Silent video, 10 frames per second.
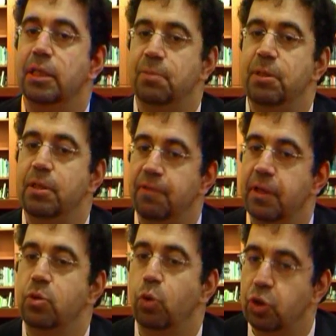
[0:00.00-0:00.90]

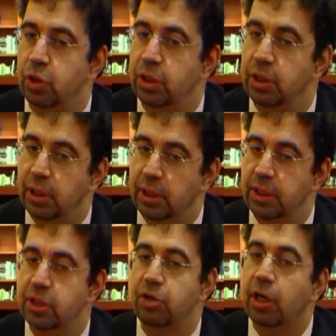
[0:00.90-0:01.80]
specific social
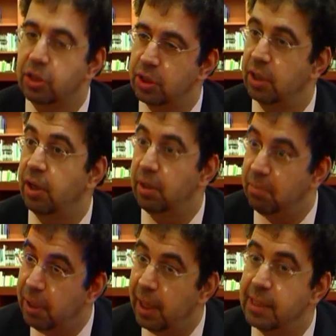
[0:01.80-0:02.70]
structures that are in
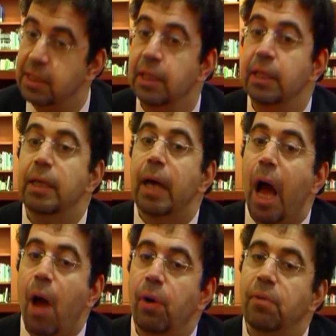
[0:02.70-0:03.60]
place.
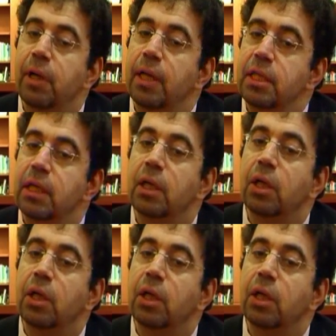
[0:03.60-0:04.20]
However, I think